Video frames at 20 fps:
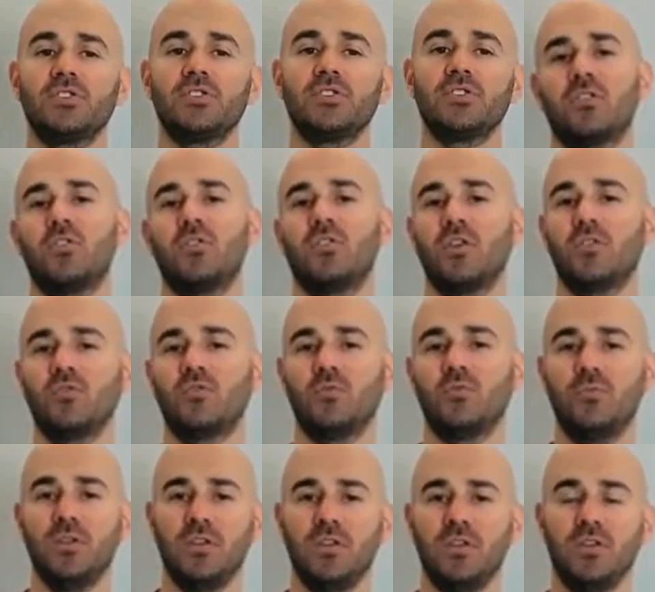are going to
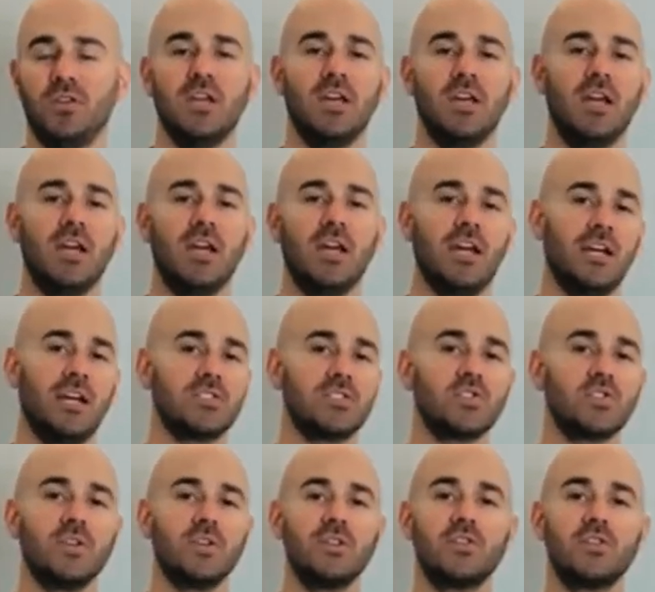be
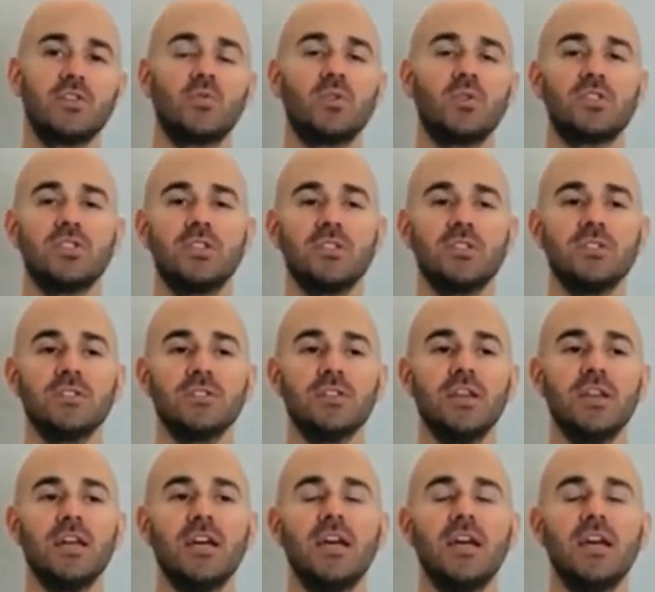answering your questions.